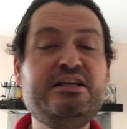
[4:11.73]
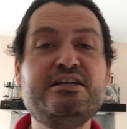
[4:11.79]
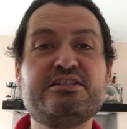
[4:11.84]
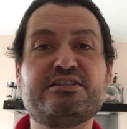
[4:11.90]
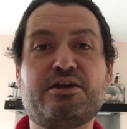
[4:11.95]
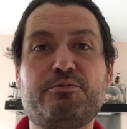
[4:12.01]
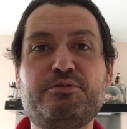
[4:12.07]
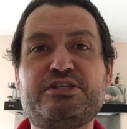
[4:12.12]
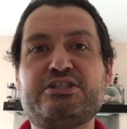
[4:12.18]

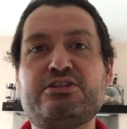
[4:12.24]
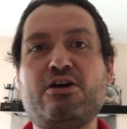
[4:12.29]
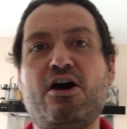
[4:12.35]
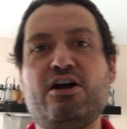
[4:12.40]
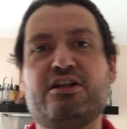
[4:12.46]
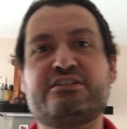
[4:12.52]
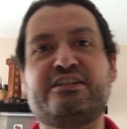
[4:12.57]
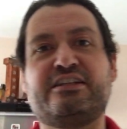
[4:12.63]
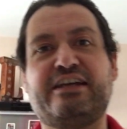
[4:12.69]
So we
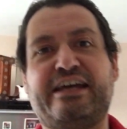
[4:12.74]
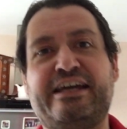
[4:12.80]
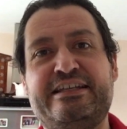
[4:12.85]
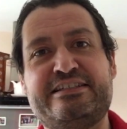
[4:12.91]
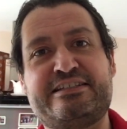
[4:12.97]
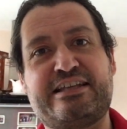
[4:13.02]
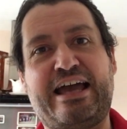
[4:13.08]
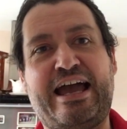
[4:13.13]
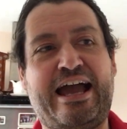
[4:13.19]
start
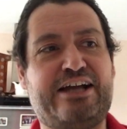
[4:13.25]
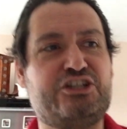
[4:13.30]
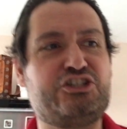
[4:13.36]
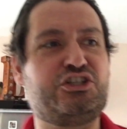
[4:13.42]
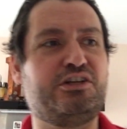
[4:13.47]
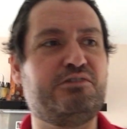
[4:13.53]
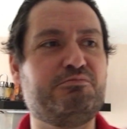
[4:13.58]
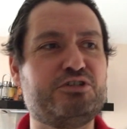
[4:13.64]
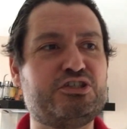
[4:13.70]
today's
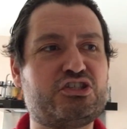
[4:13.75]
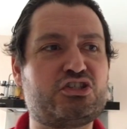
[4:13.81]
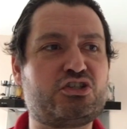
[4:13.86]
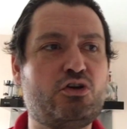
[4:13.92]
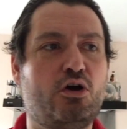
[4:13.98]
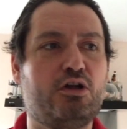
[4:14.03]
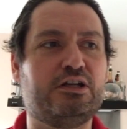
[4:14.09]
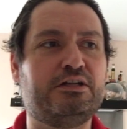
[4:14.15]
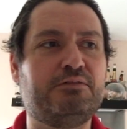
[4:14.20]
action with
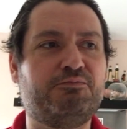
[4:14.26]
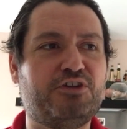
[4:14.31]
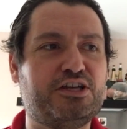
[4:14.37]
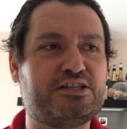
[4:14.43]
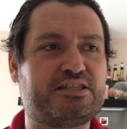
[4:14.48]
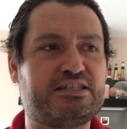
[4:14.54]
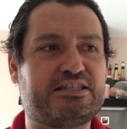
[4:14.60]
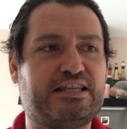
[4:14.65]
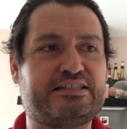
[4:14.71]
Scotland
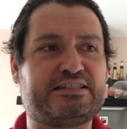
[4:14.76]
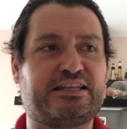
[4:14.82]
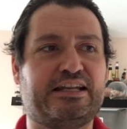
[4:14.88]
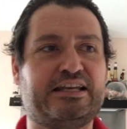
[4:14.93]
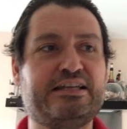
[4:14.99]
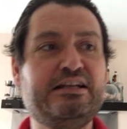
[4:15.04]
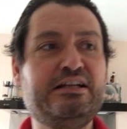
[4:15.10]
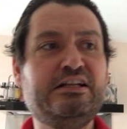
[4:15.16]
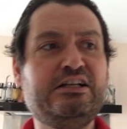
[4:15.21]
versus Italy.